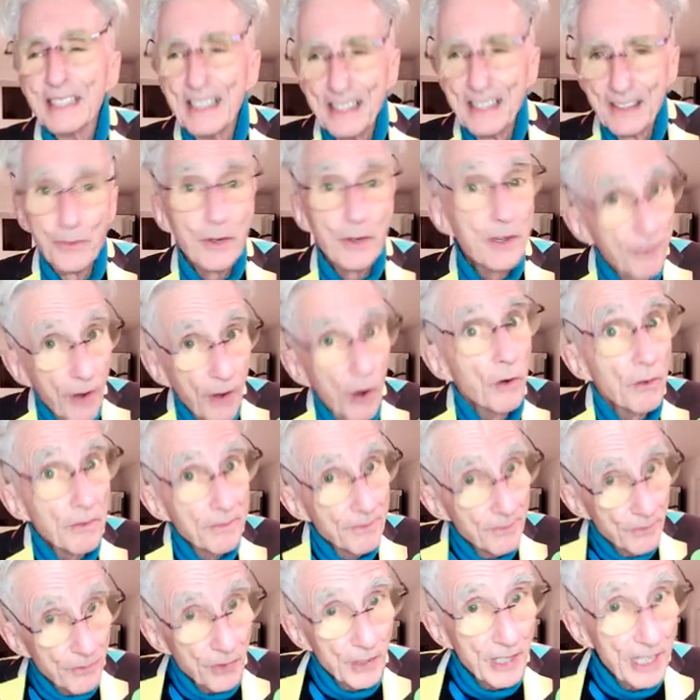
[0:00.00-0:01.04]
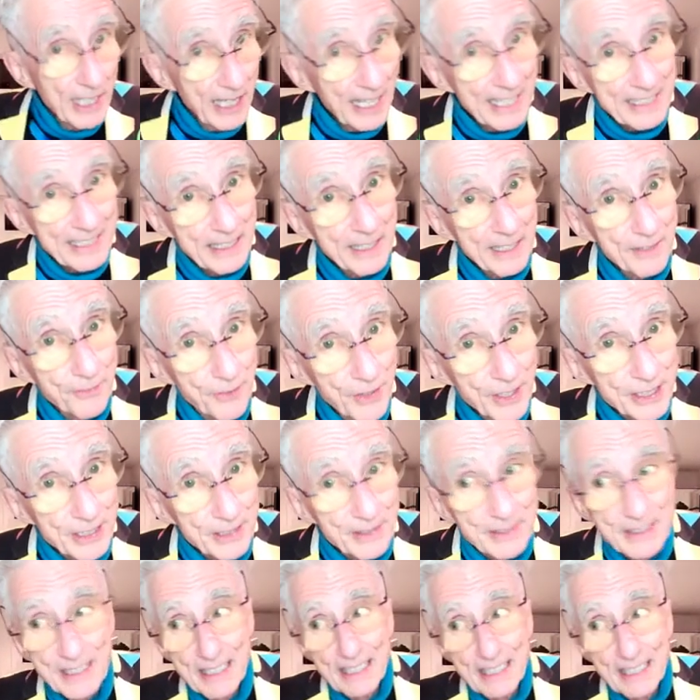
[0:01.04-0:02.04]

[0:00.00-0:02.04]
We vote for the elected official.